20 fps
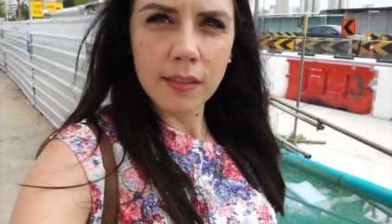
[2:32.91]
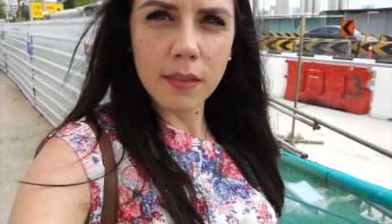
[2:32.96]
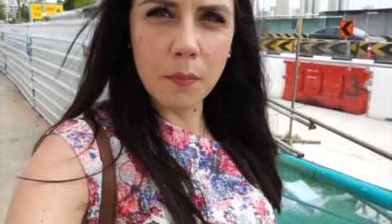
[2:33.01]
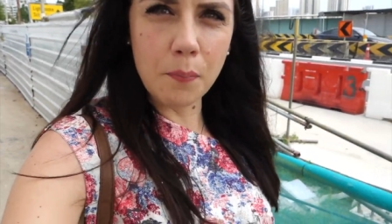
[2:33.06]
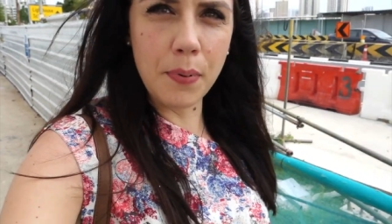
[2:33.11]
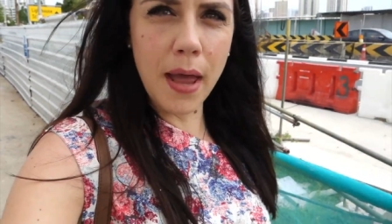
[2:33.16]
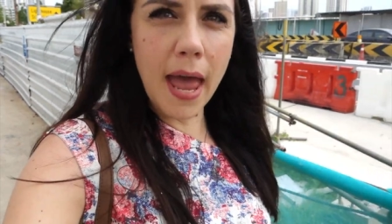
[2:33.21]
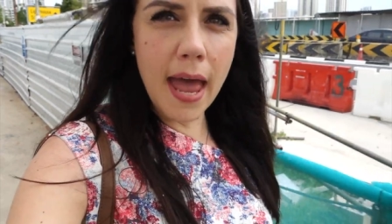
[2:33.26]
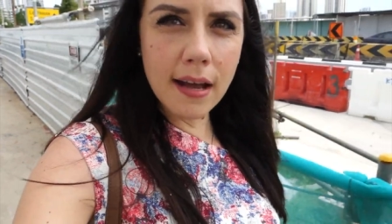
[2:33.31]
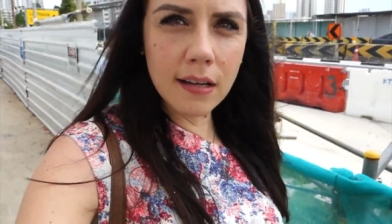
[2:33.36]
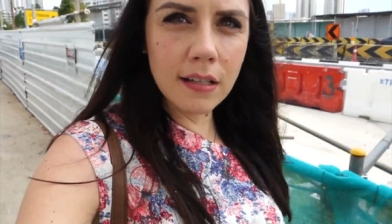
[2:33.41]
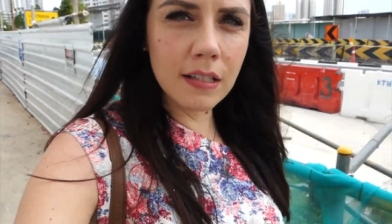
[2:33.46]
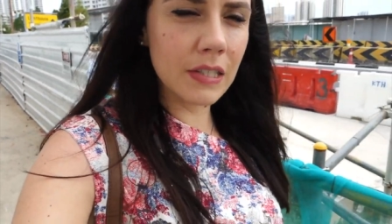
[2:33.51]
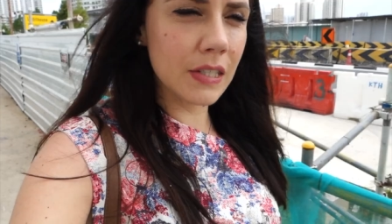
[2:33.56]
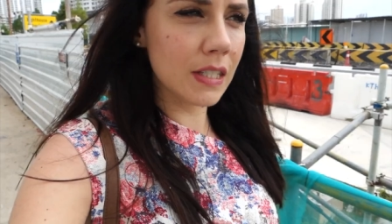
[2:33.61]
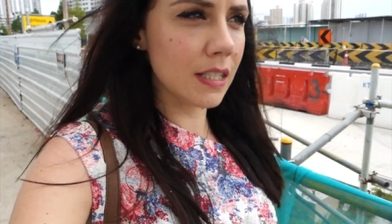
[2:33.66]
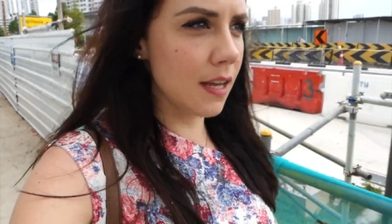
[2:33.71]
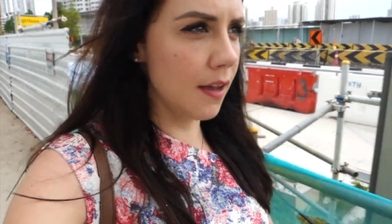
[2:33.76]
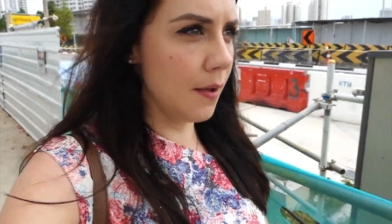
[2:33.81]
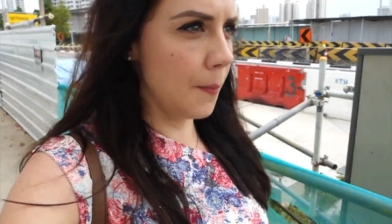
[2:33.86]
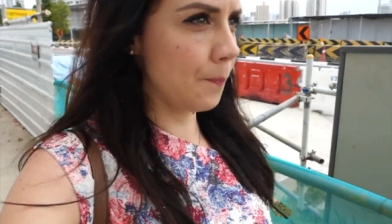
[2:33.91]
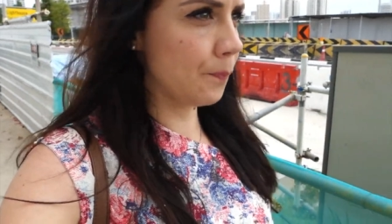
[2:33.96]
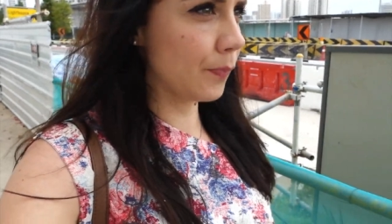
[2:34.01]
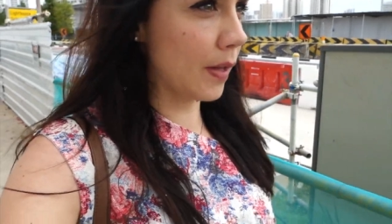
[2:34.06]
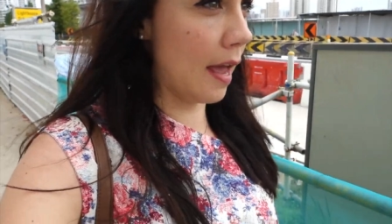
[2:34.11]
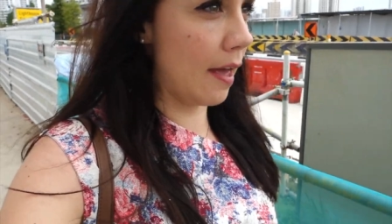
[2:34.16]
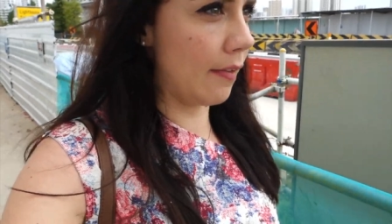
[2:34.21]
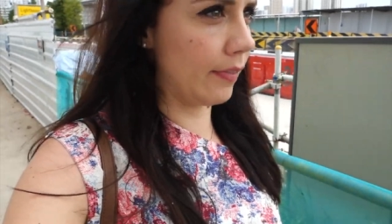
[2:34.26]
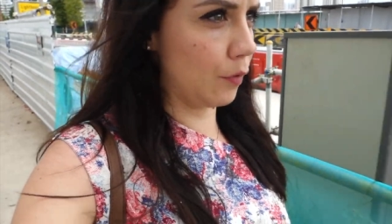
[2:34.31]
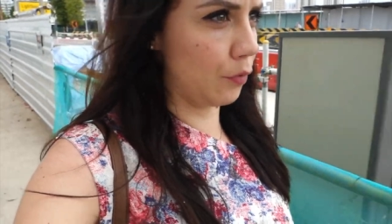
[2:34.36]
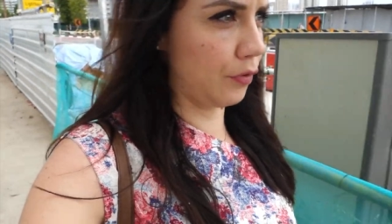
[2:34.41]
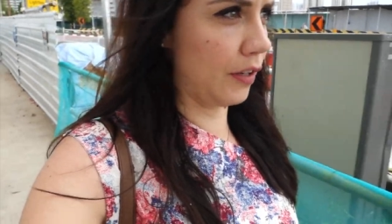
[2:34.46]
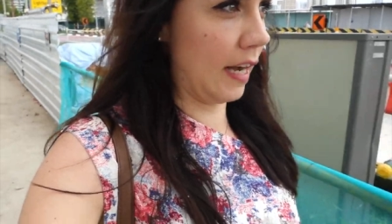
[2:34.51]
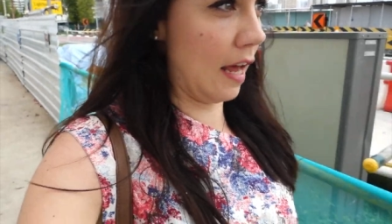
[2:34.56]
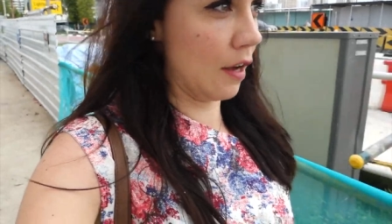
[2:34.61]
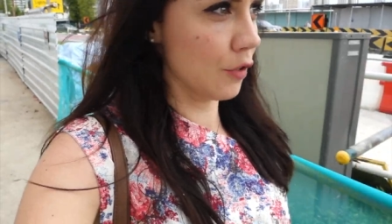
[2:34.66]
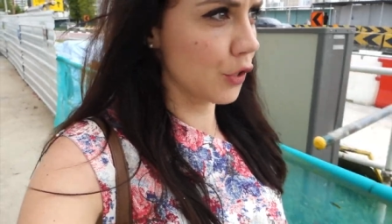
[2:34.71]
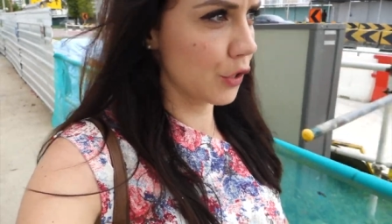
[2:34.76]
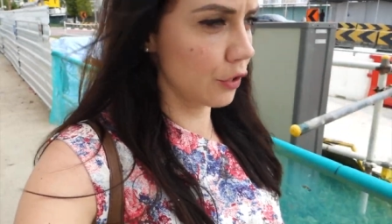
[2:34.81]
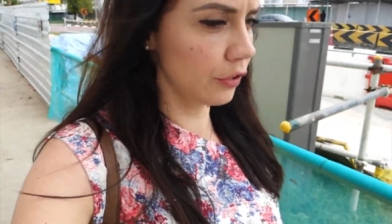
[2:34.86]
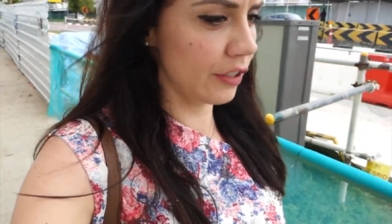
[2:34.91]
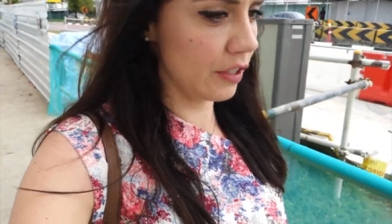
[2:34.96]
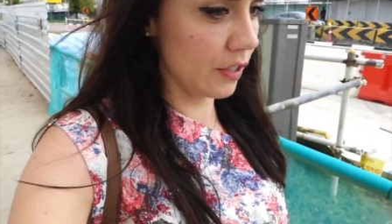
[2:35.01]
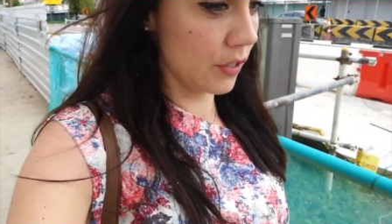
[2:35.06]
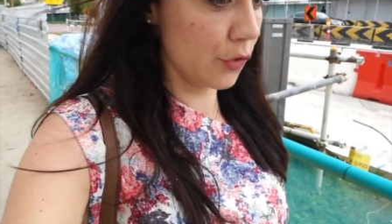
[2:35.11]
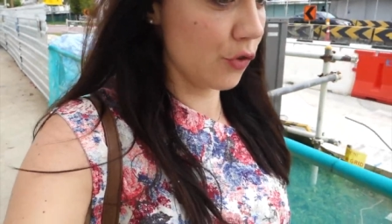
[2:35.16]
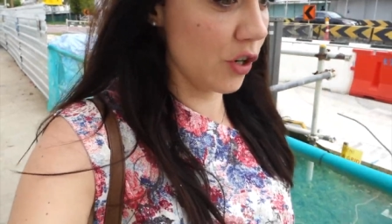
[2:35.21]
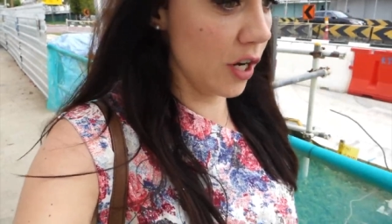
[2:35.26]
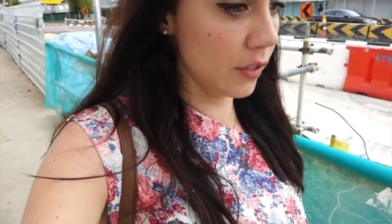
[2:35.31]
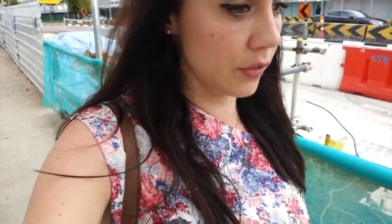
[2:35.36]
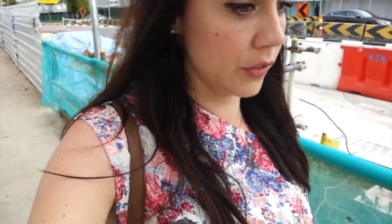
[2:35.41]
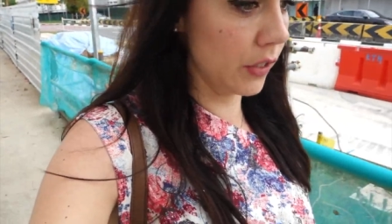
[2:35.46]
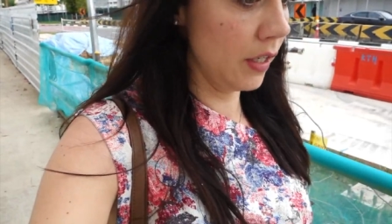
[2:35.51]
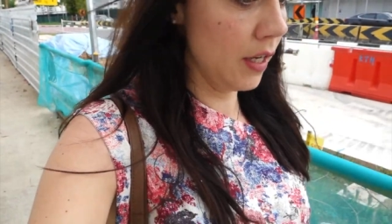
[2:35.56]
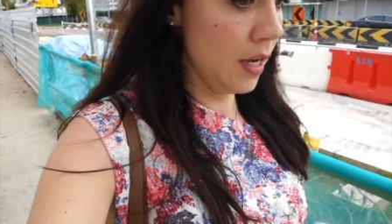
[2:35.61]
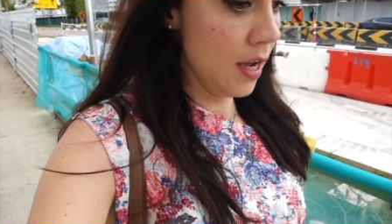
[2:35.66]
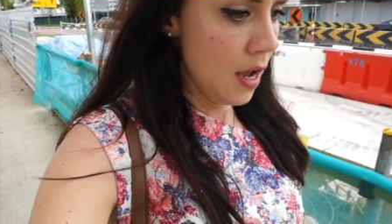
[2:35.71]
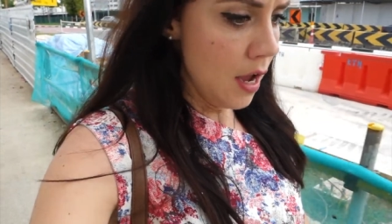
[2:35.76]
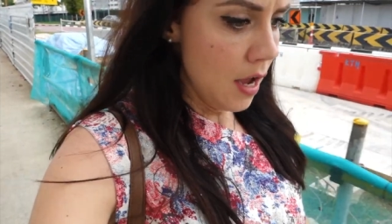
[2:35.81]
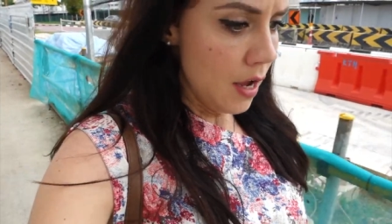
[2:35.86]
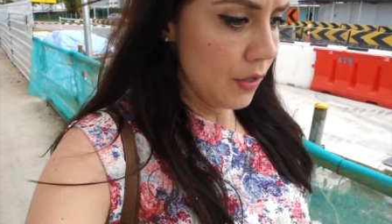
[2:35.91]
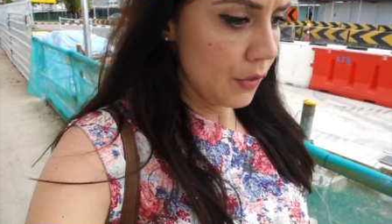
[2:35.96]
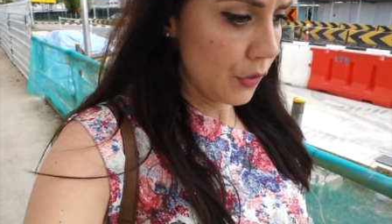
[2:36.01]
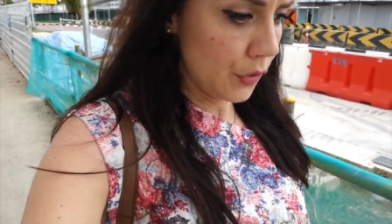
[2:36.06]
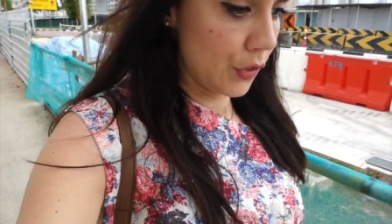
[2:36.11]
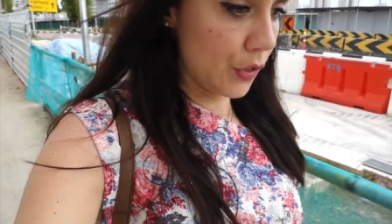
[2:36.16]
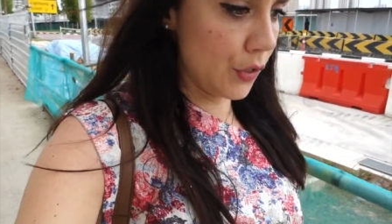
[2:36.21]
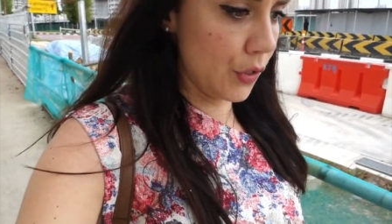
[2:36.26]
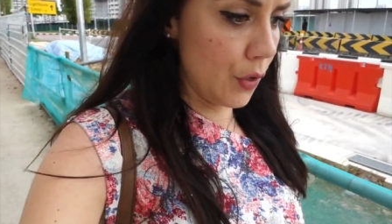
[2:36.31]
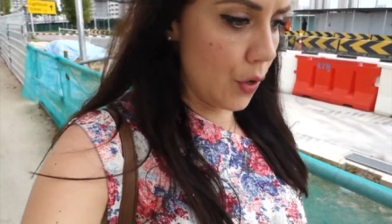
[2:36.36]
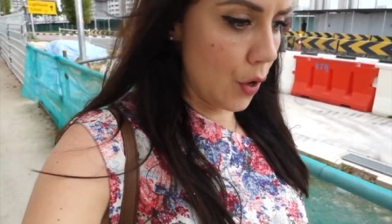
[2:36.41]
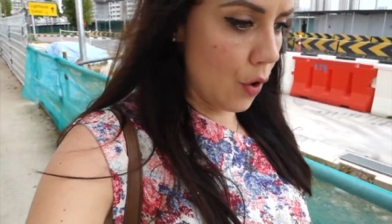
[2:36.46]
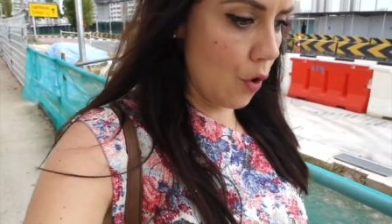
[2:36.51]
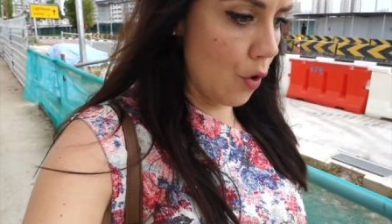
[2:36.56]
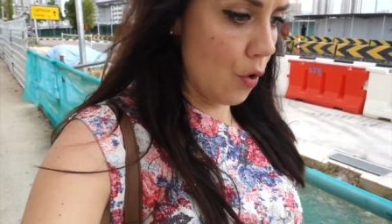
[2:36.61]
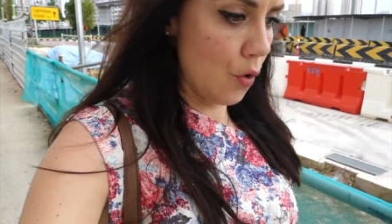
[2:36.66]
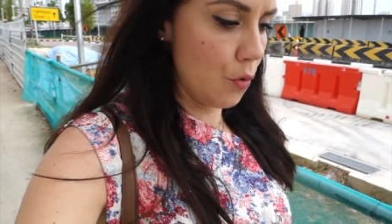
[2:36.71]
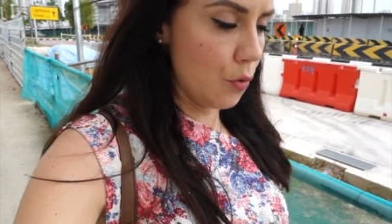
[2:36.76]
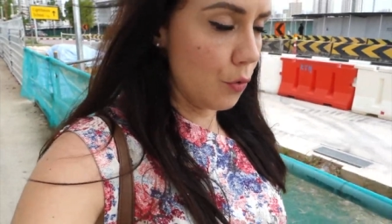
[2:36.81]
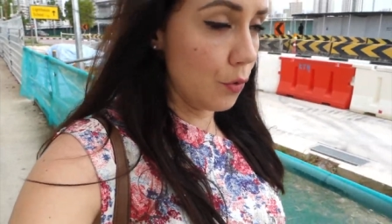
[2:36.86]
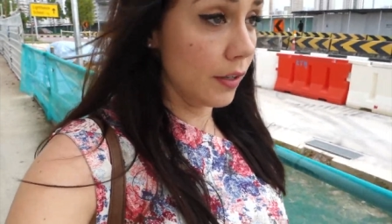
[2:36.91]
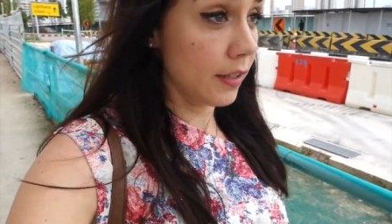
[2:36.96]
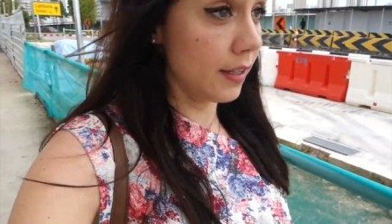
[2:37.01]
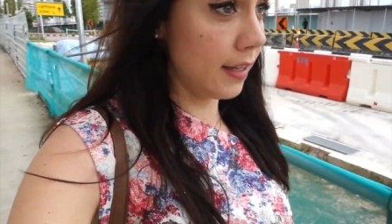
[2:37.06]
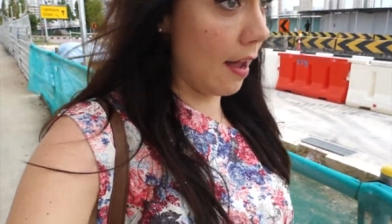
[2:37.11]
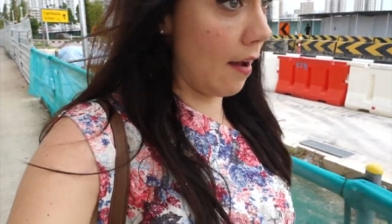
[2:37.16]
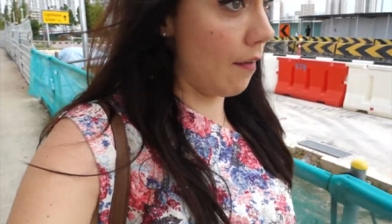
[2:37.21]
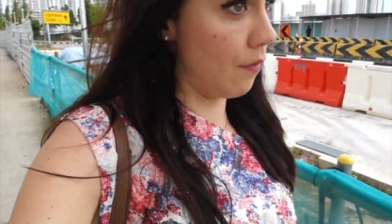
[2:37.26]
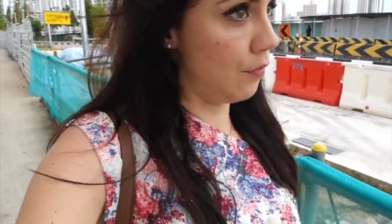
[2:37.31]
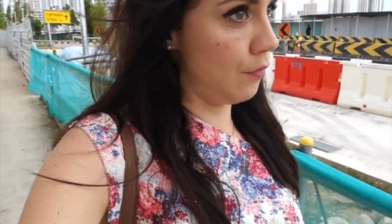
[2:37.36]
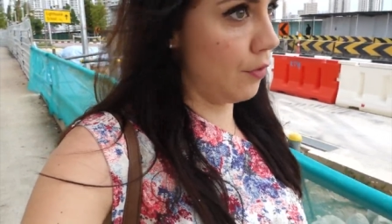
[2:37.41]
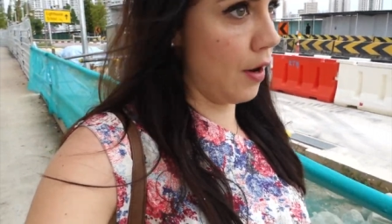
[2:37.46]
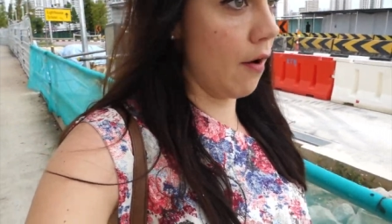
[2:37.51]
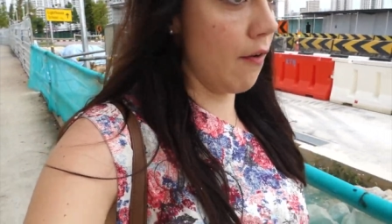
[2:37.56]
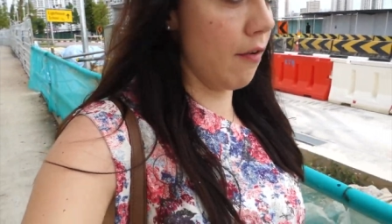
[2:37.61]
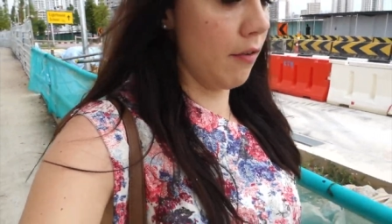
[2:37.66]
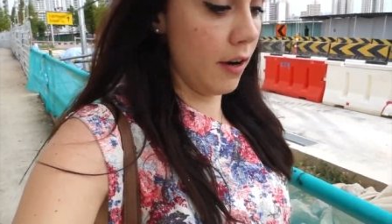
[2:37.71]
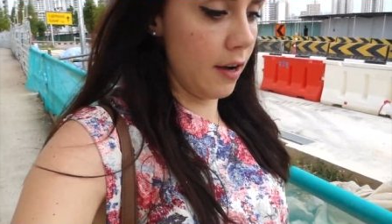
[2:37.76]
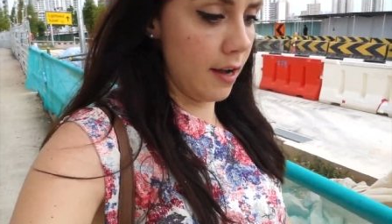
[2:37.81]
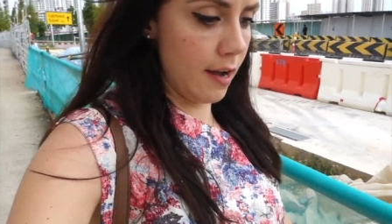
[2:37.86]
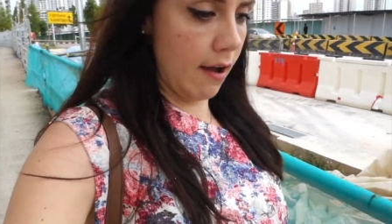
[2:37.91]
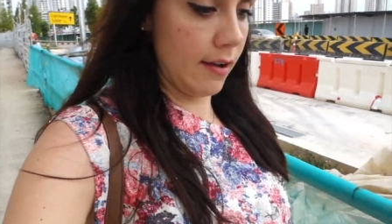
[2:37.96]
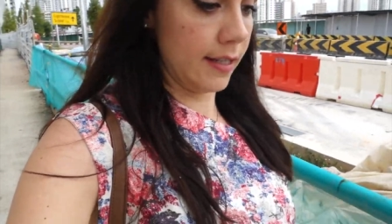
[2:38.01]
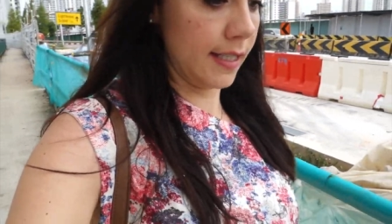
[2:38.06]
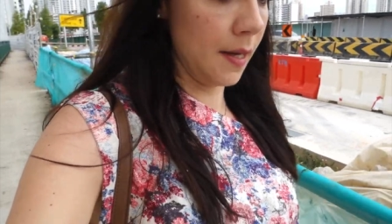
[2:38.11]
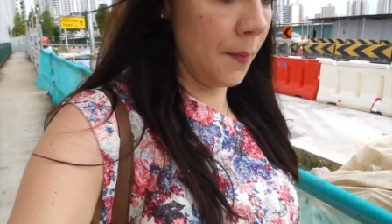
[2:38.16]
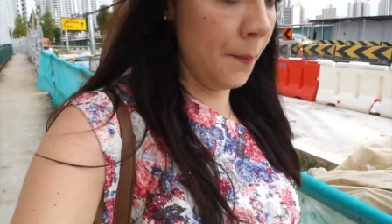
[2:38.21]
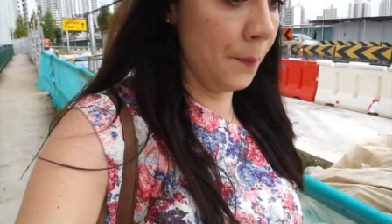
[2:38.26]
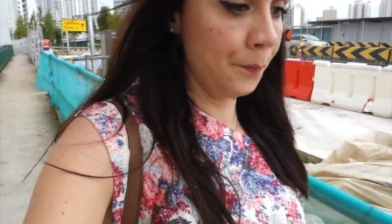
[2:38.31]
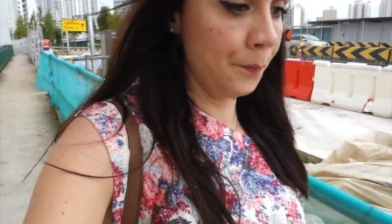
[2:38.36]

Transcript: the banks and the financial district so yeah very very nice